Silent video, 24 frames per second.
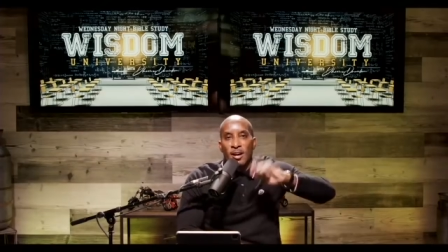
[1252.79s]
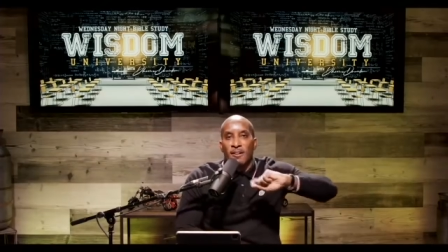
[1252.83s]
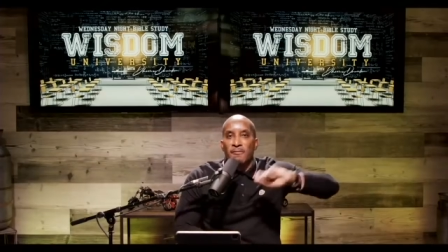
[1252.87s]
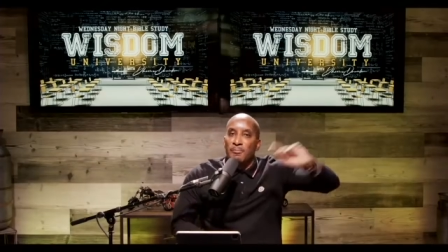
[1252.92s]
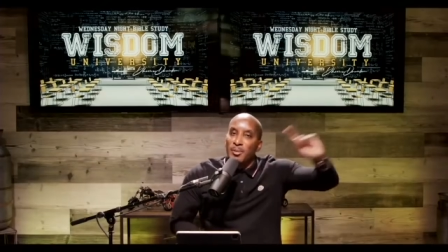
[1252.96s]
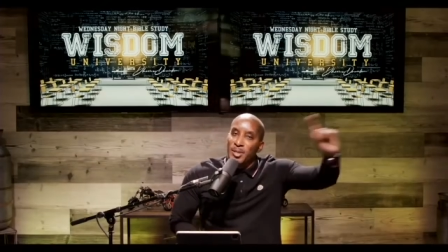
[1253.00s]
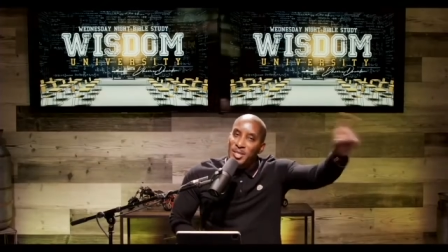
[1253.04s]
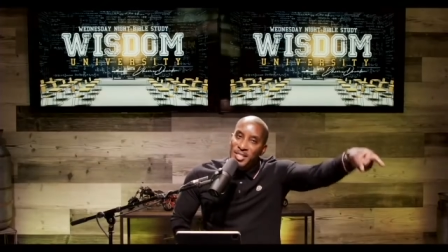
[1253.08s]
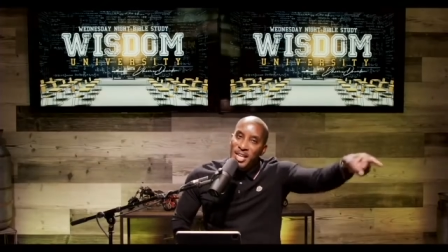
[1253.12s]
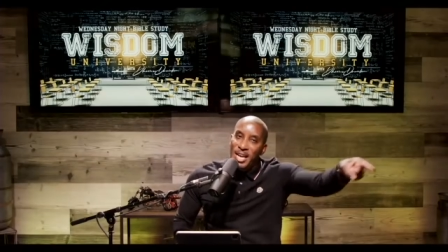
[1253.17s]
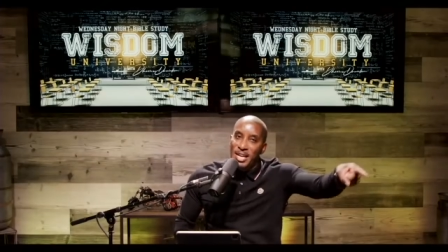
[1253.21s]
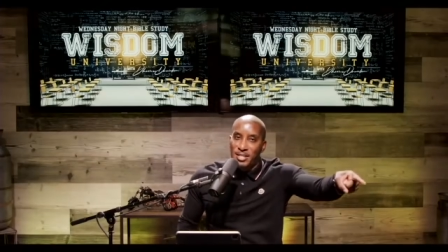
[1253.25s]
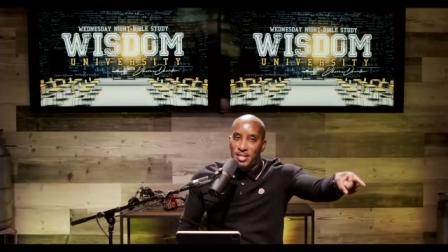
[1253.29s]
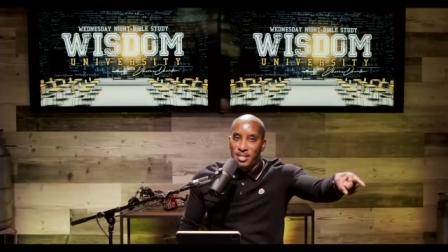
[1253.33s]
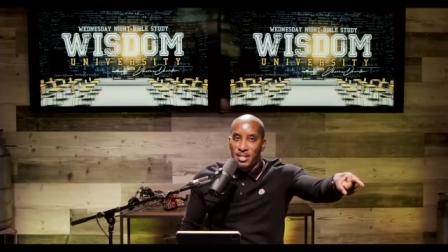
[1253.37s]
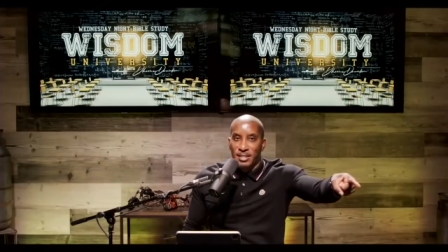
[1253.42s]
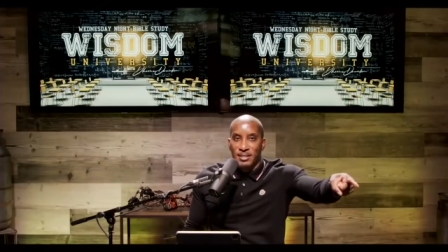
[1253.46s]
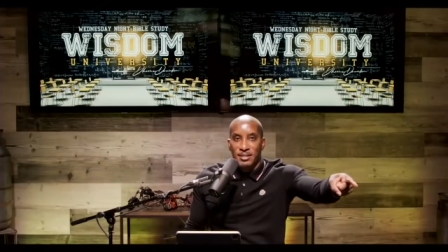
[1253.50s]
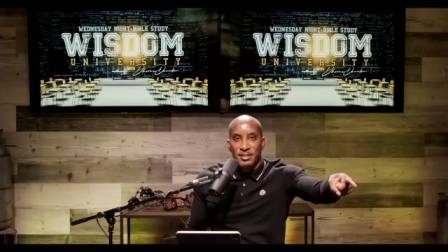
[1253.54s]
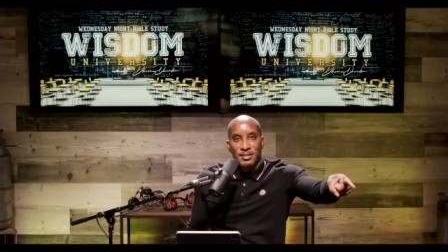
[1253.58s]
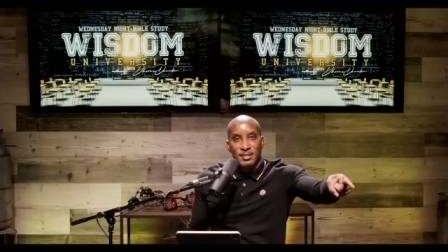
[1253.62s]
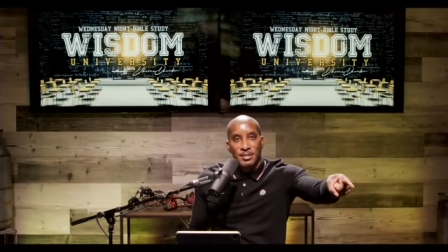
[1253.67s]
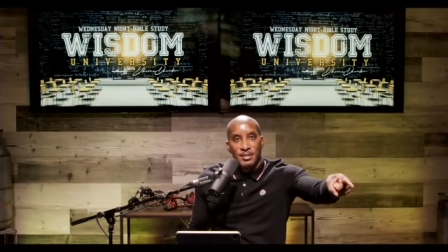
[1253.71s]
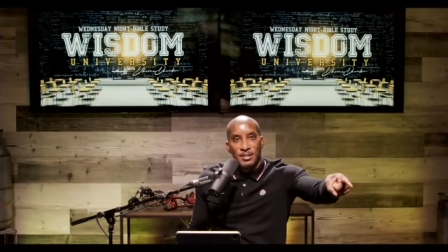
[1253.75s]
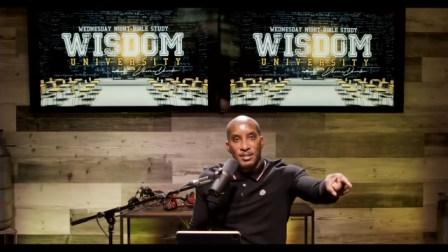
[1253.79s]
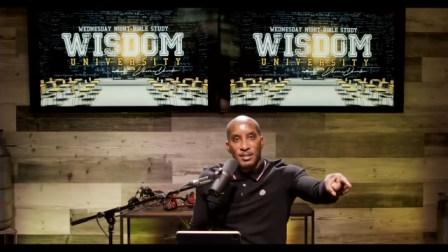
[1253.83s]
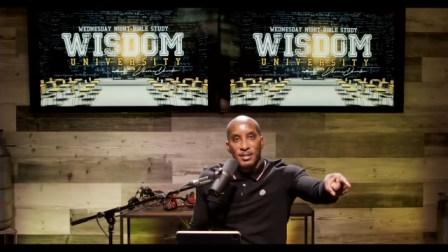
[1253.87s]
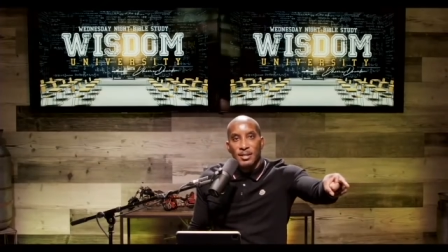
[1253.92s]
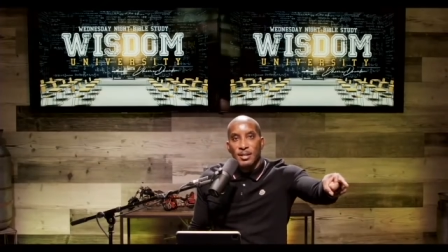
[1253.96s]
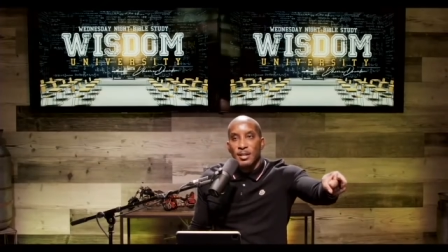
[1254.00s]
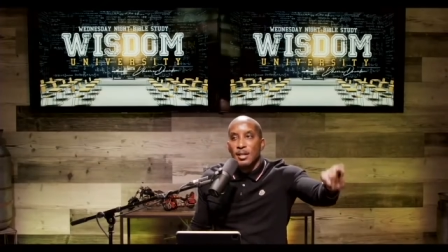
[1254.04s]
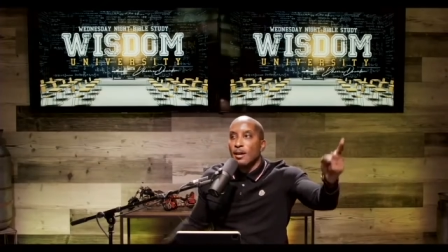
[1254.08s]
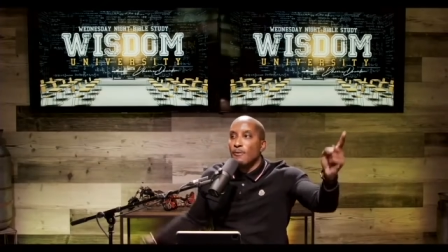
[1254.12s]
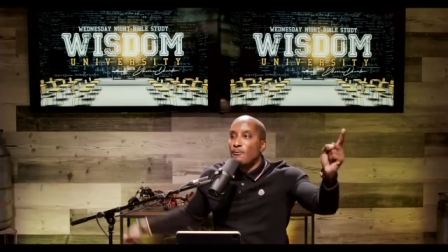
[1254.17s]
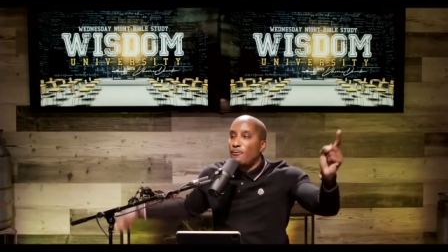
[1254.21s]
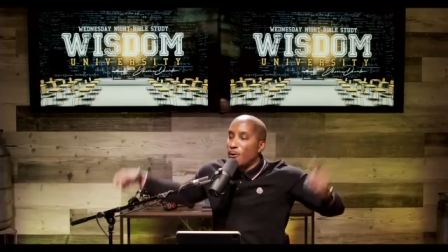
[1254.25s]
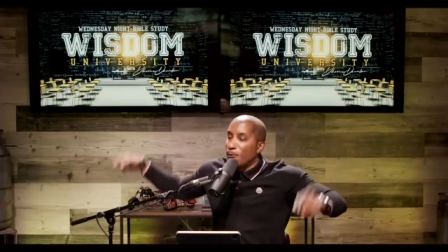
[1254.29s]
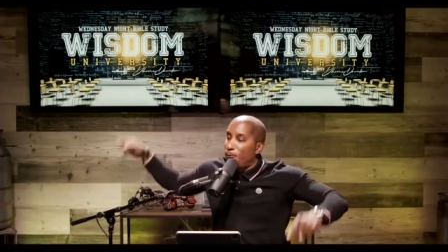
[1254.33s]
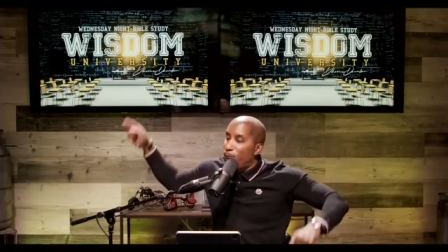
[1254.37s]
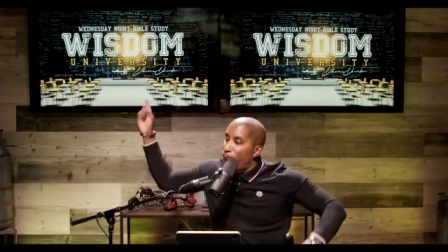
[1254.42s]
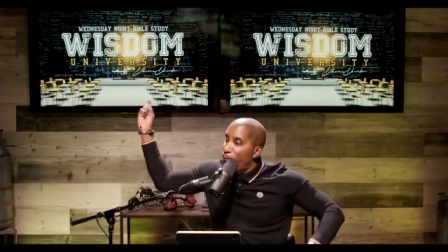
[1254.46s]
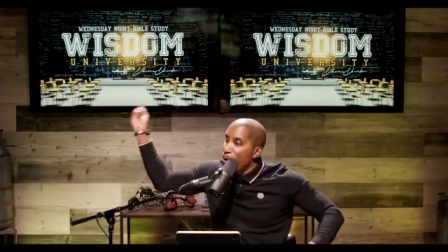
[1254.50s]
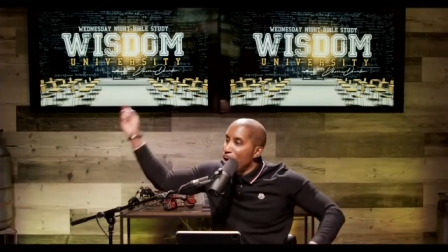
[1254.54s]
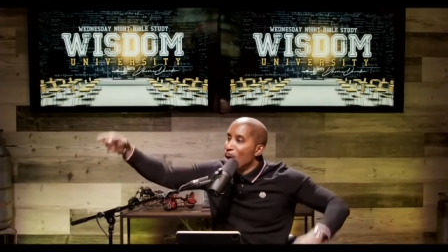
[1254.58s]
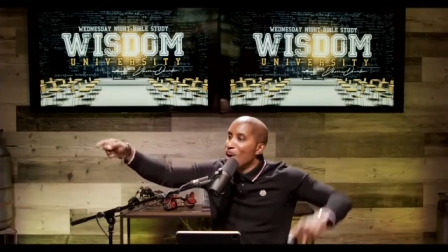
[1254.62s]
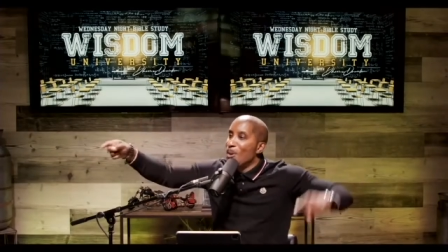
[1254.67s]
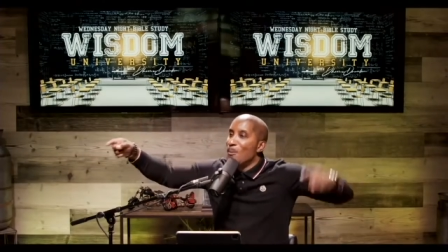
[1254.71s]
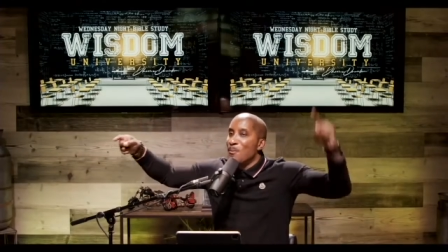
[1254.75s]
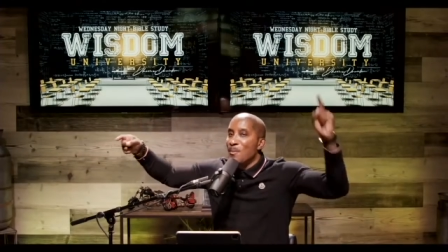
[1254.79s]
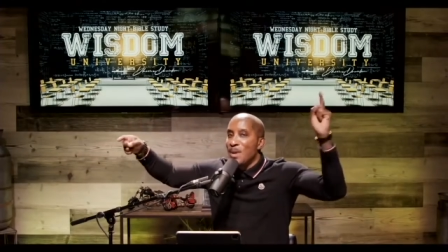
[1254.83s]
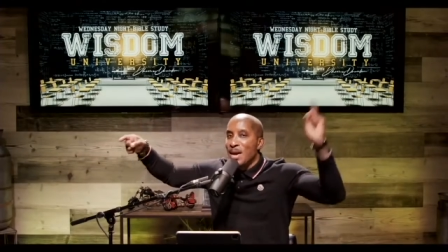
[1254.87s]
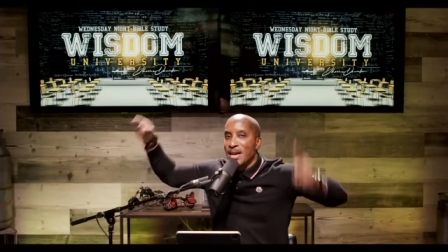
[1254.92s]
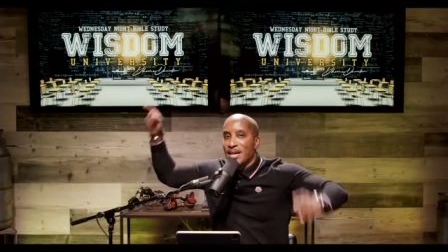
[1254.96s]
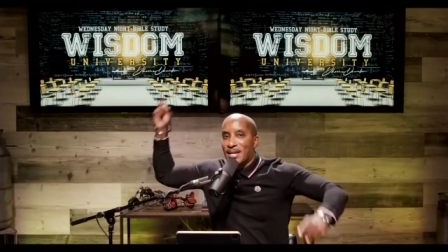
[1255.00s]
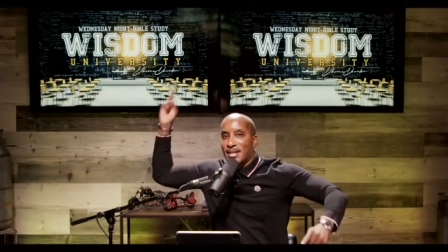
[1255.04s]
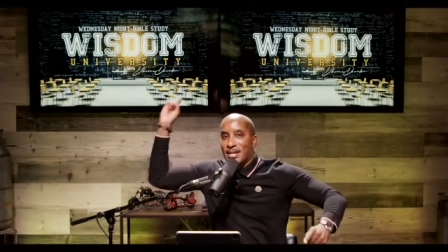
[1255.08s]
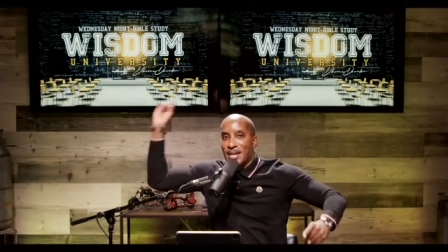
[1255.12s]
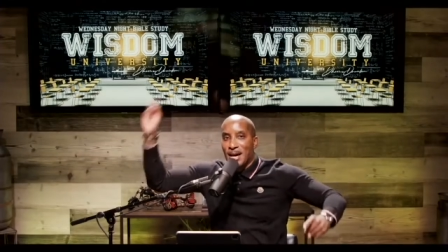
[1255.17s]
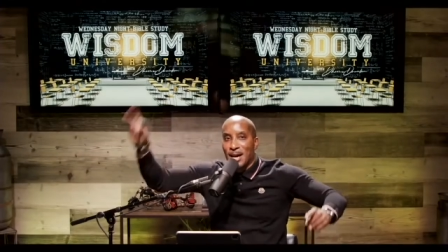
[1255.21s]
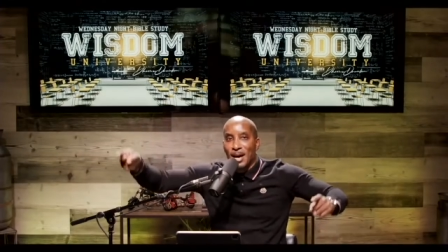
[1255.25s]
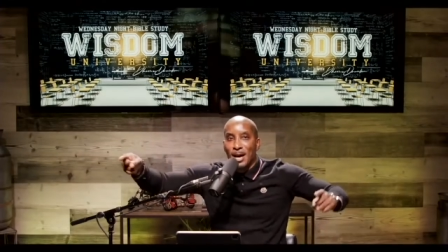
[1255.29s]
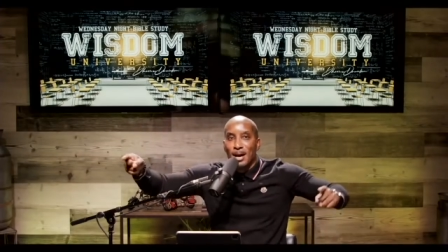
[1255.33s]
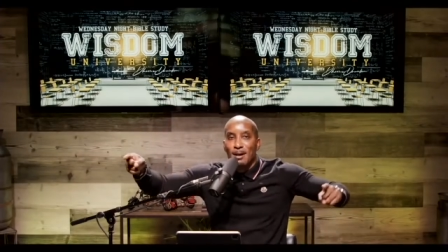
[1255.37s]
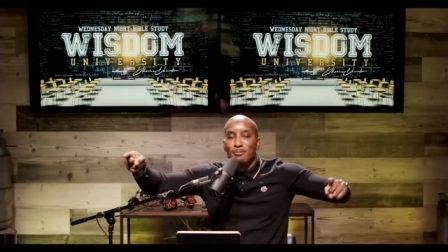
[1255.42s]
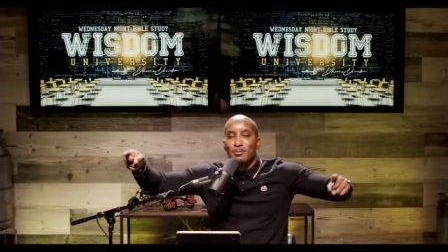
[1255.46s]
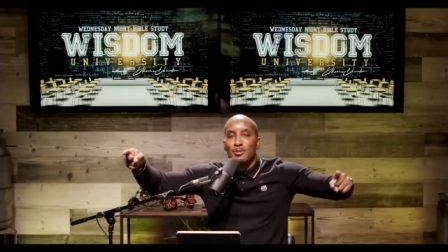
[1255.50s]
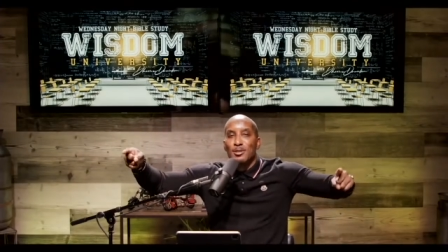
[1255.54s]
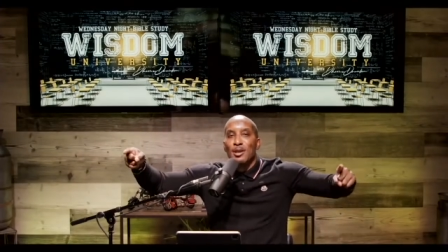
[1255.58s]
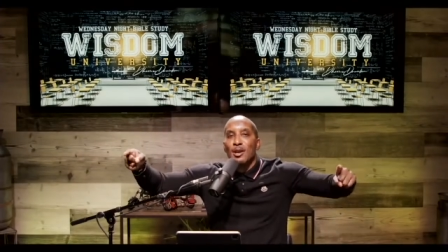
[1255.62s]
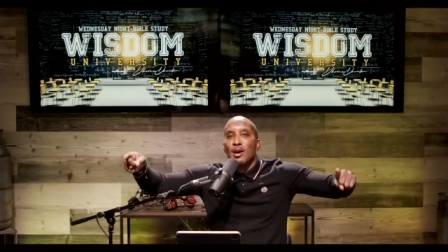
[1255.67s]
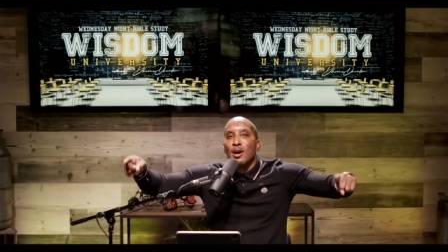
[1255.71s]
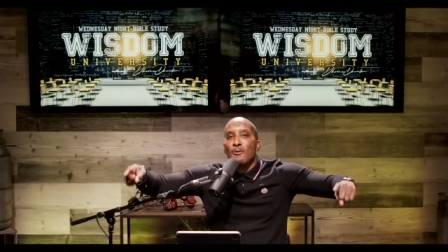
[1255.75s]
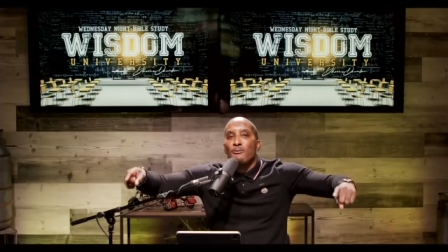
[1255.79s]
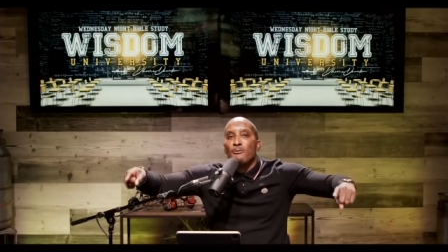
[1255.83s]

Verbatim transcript: of possessions. Fulfillment comes